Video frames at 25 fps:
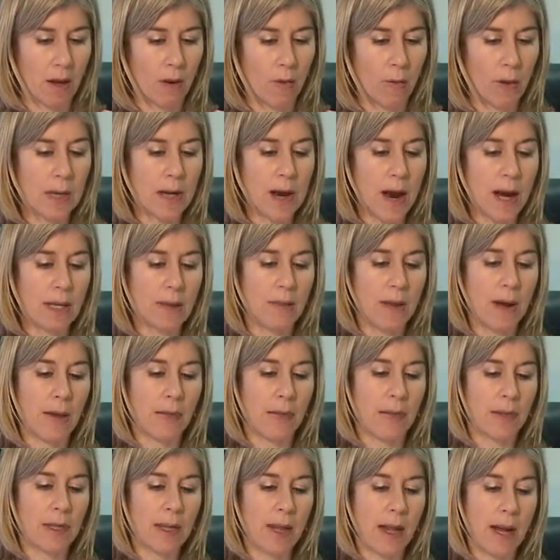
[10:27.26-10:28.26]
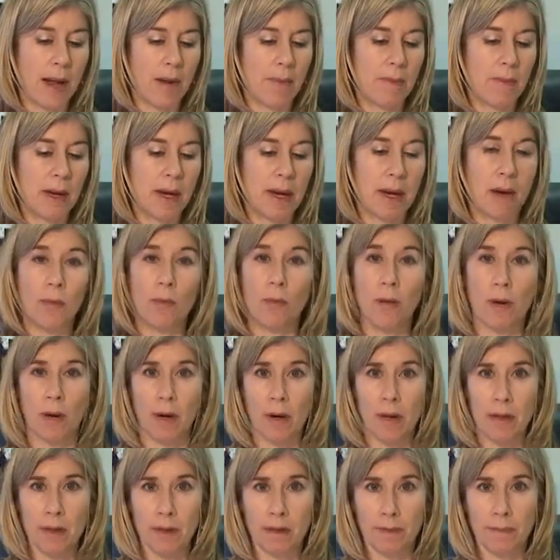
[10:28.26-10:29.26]
We talked about the town meeting
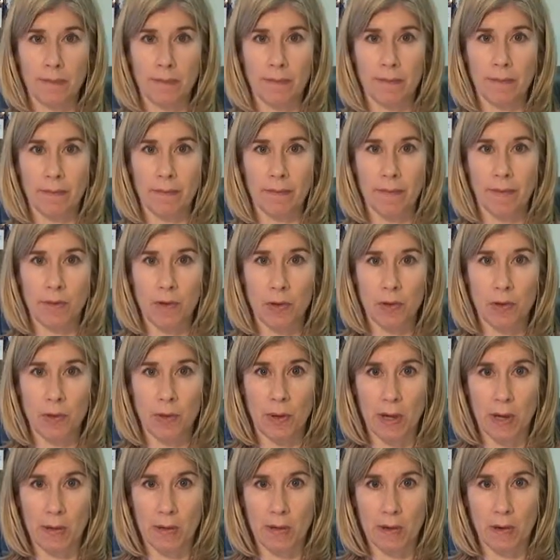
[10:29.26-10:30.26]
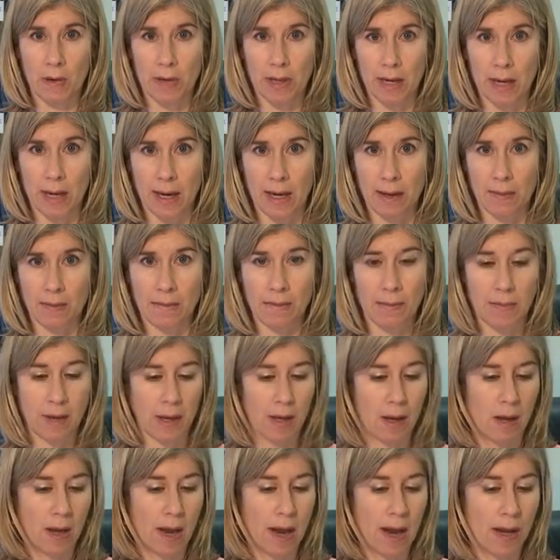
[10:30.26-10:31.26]
warrant for 2013
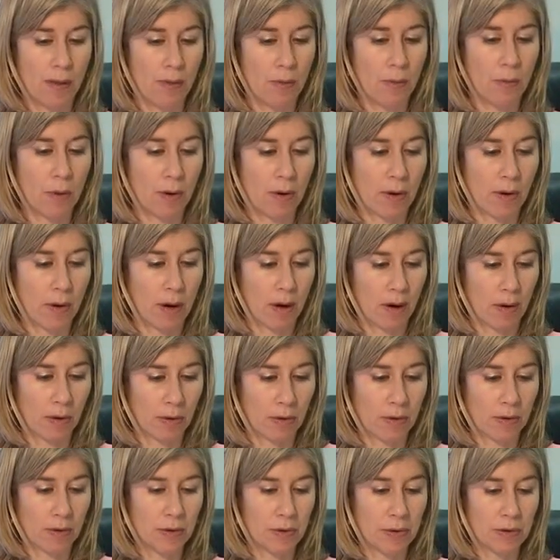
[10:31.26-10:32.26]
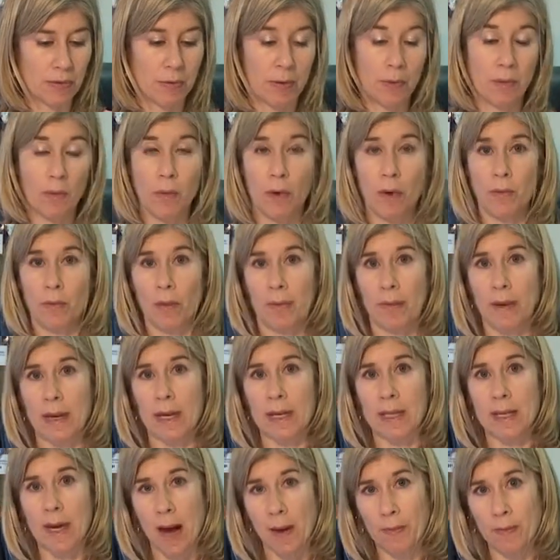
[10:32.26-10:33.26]
and the warrant articles. The board will be
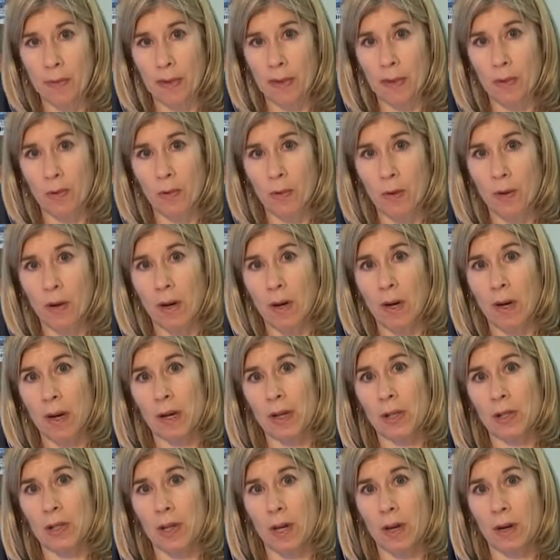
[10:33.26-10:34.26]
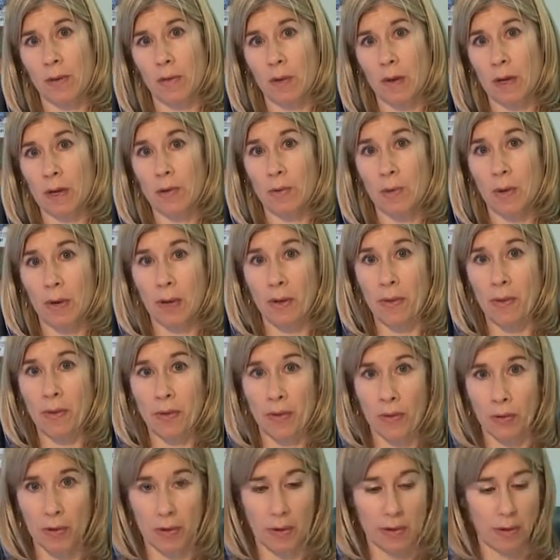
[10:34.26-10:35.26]
adopting the warrant on January
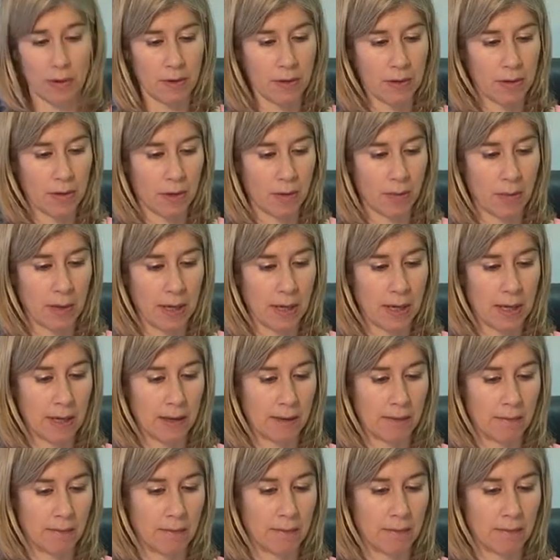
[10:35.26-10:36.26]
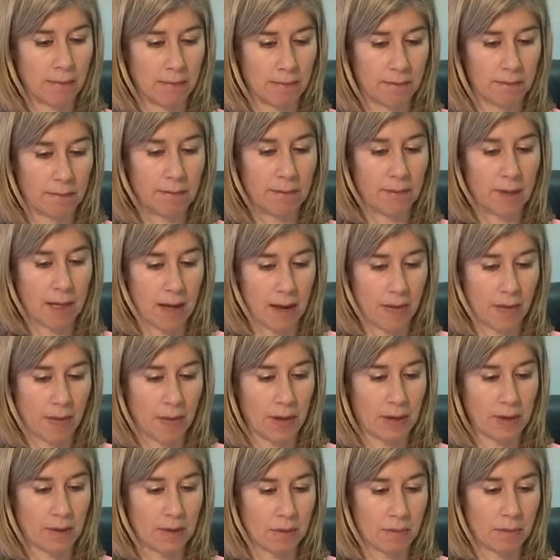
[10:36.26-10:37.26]
23rd, so we need to get
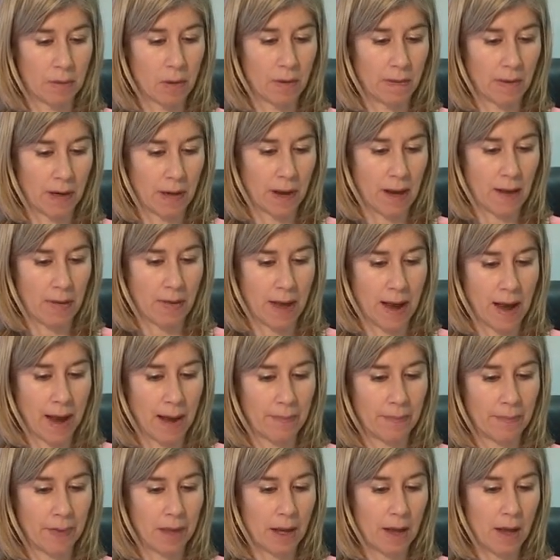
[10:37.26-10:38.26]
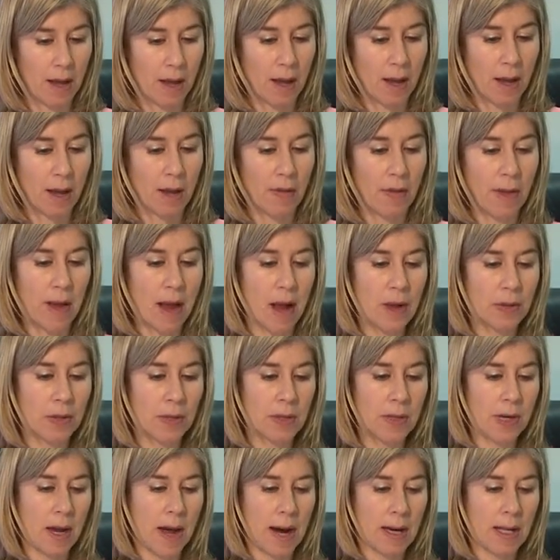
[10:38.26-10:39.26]
things moving on that. They
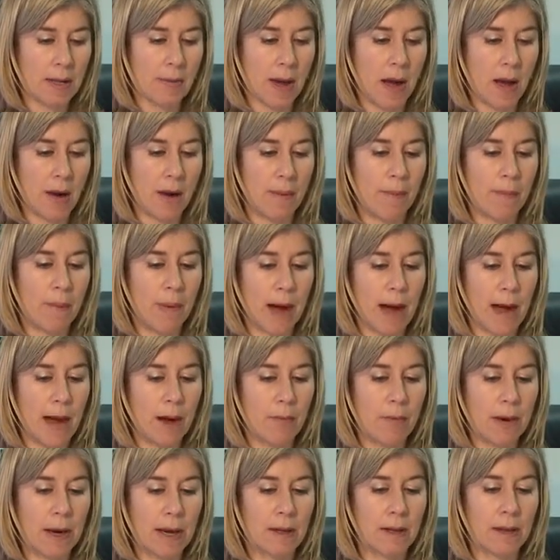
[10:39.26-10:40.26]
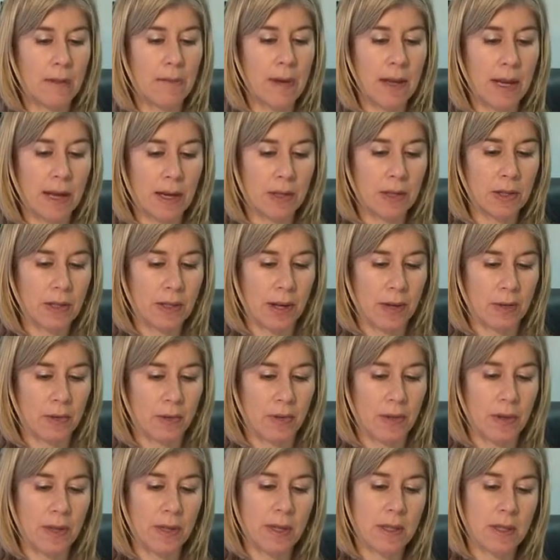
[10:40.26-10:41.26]
also talked about a bi-weekly meeting
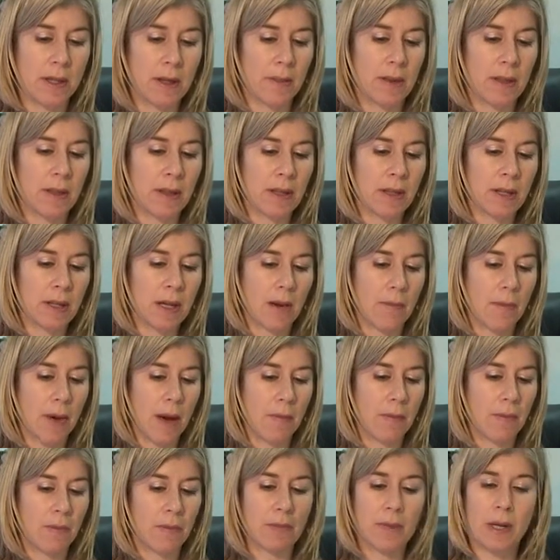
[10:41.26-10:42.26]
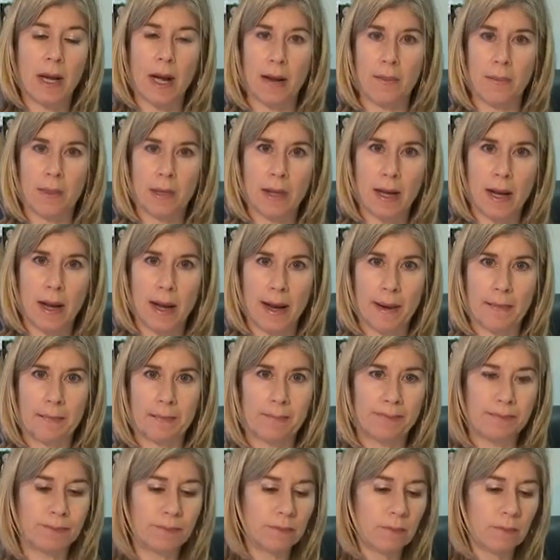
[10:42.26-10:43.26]
schedule. This is something that's come up from time to time.